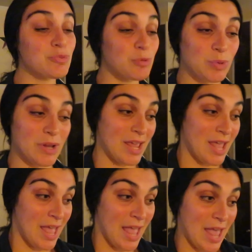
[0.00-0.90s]
just between
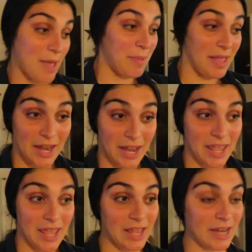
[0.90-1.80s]
him
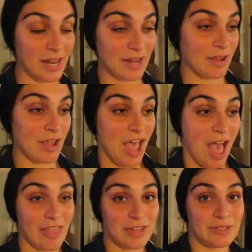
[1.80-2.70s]
eating and getting,
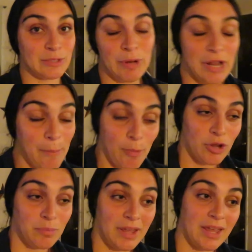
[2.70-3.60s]
and then spitting up
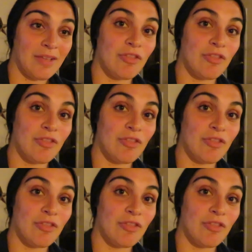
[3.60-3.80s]
on me,